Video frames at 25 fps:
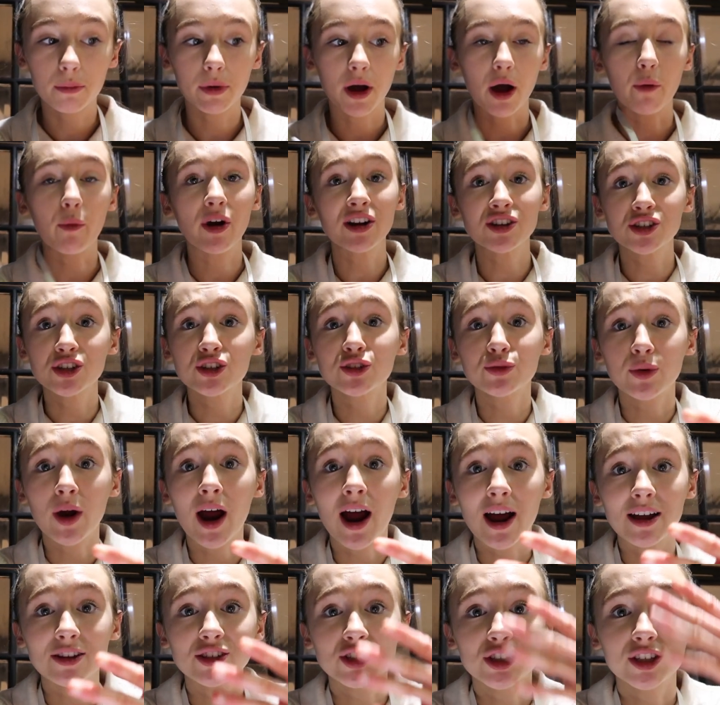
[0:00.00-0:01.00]
I wish yous were
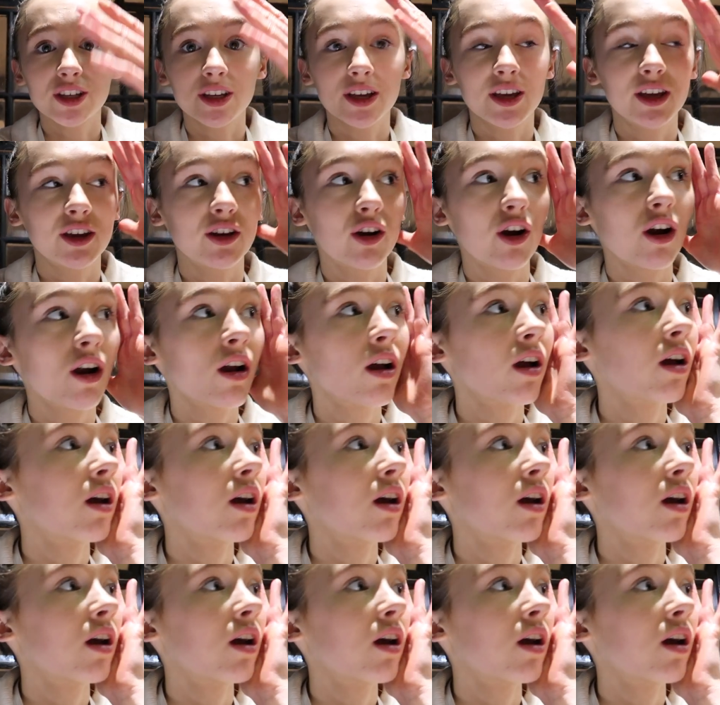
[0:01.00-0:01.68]
actually here.